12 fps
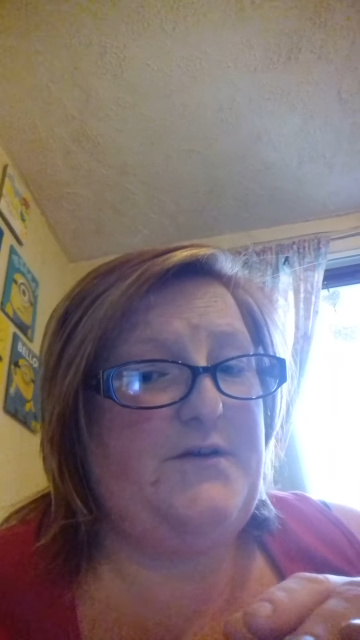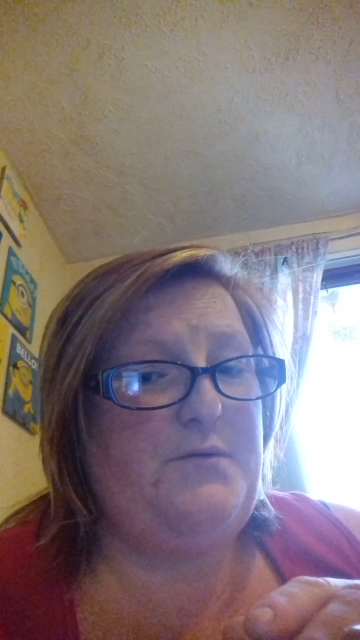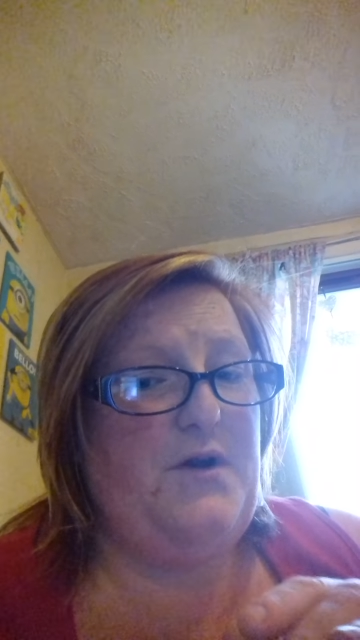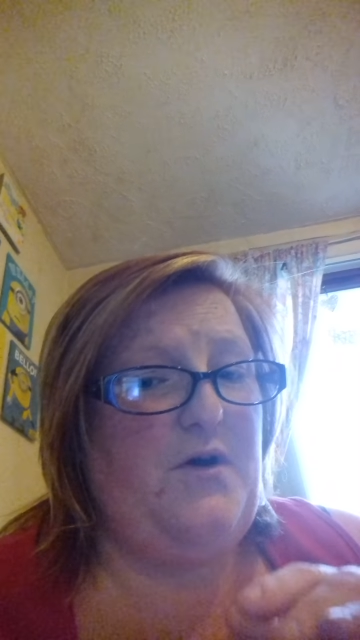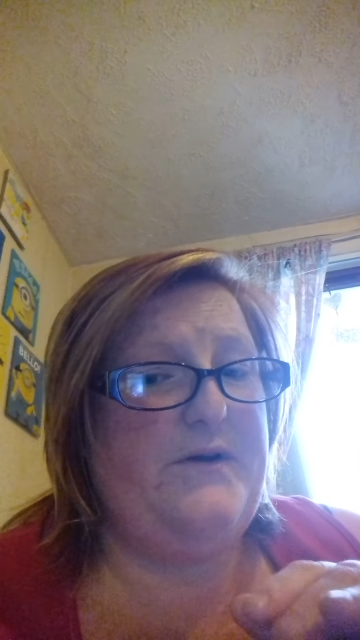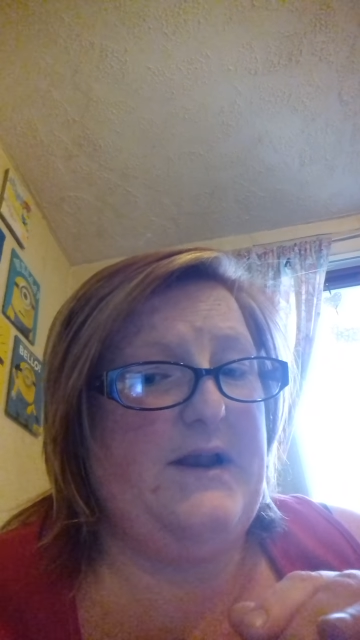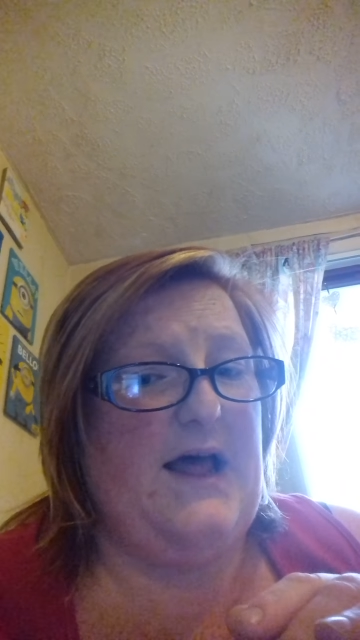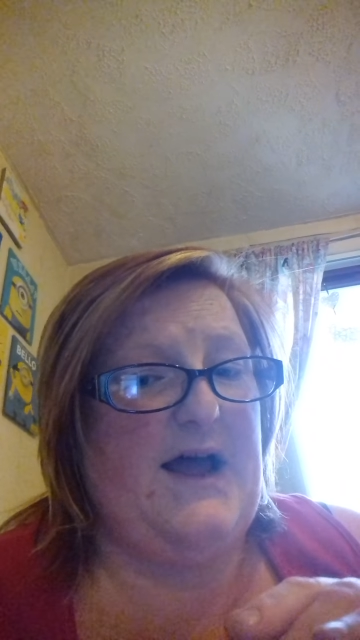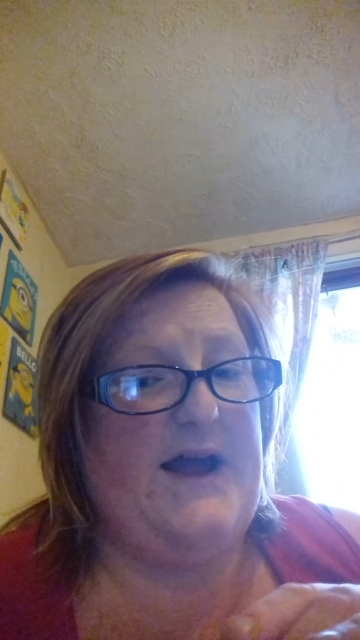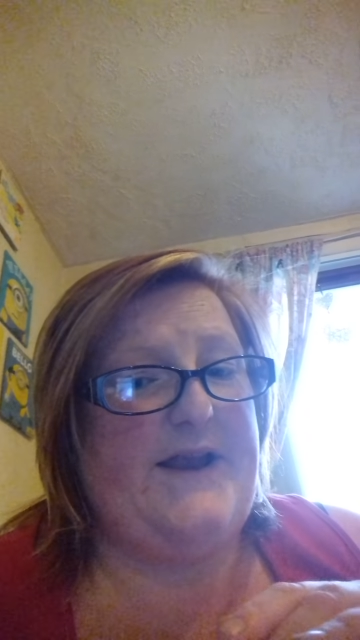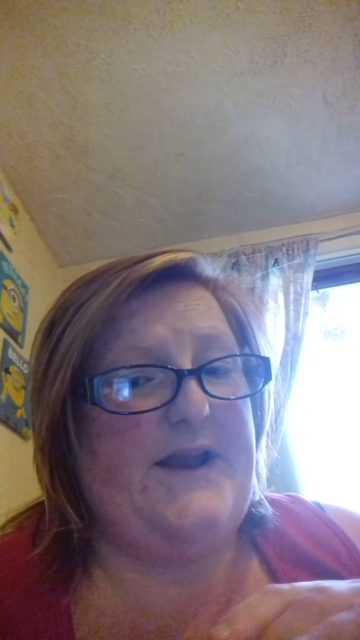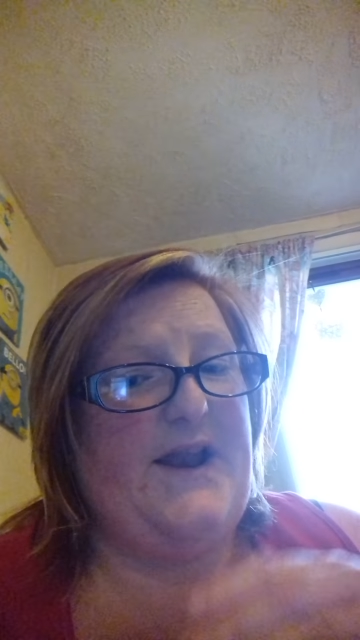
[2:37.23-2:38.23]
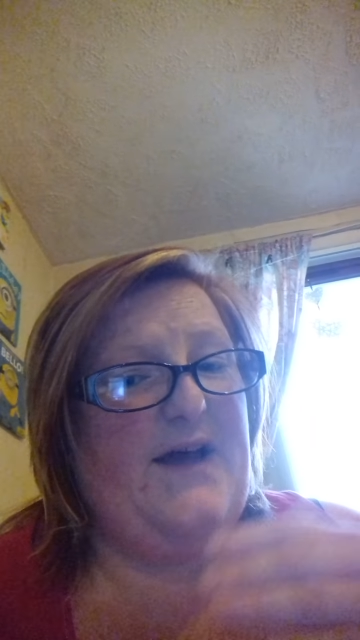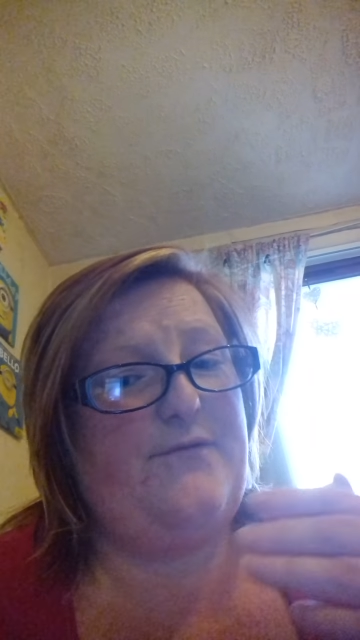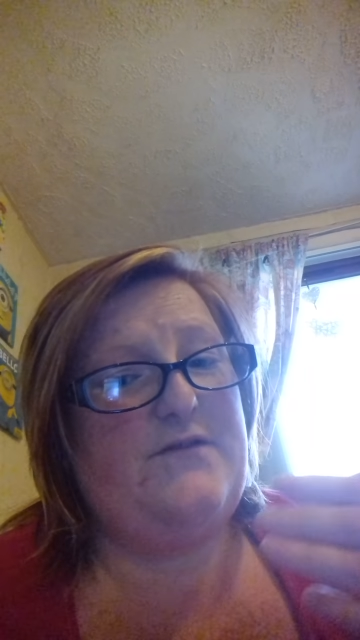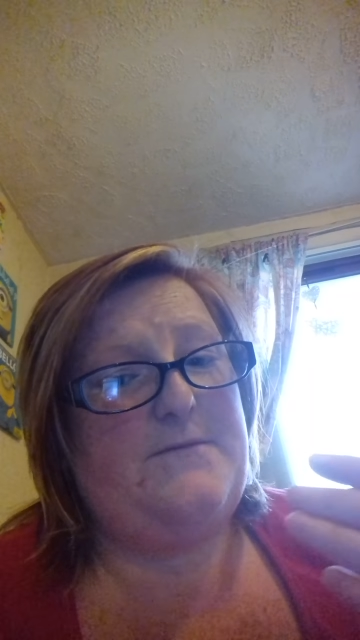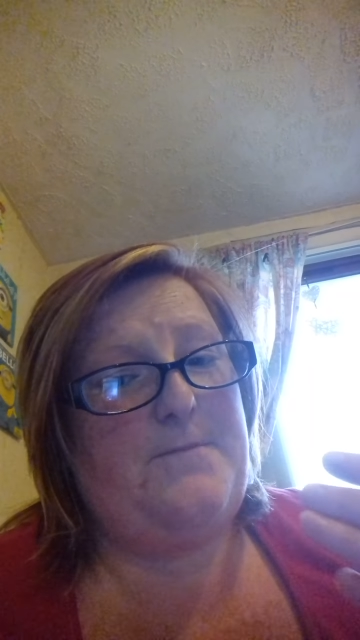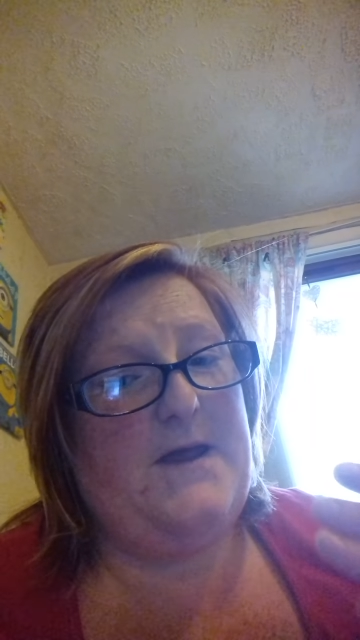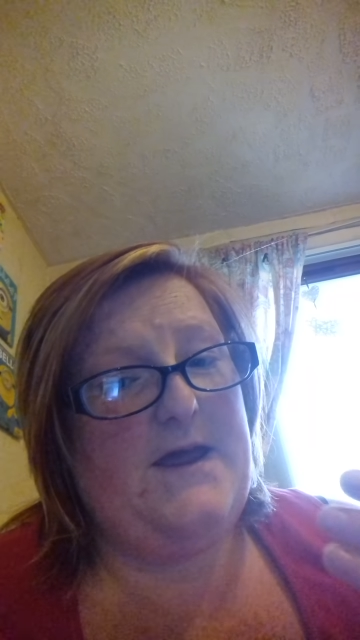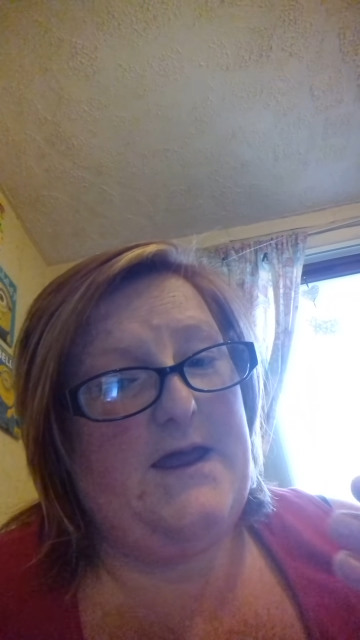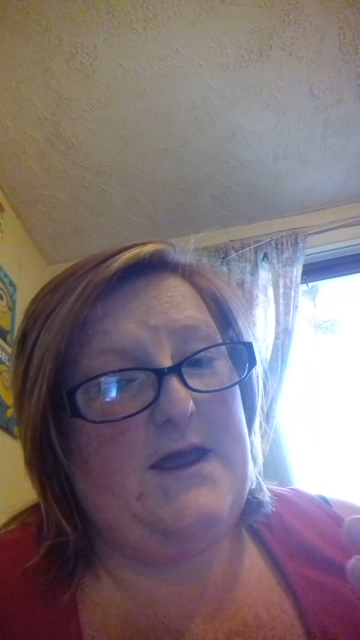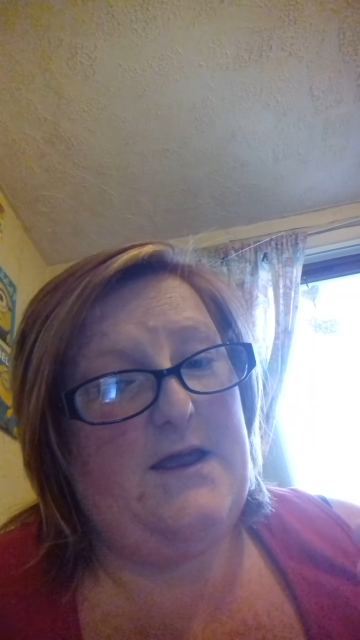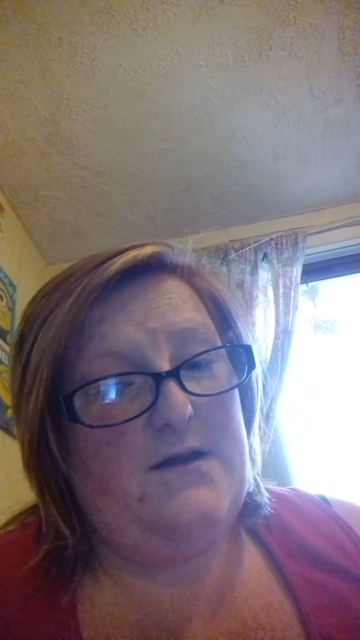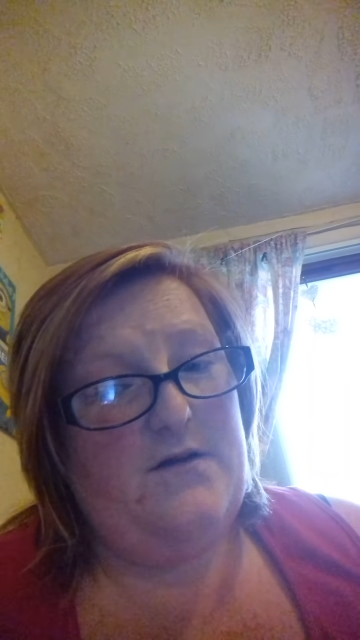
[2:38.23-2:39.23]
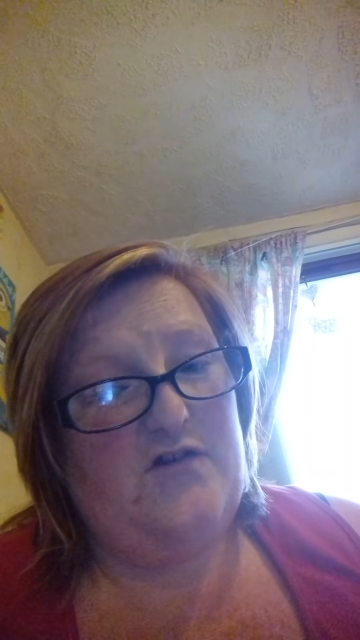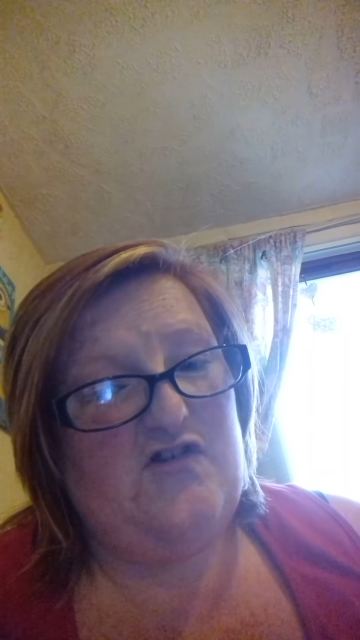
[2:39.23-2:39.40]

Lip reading: doing it online and having to pay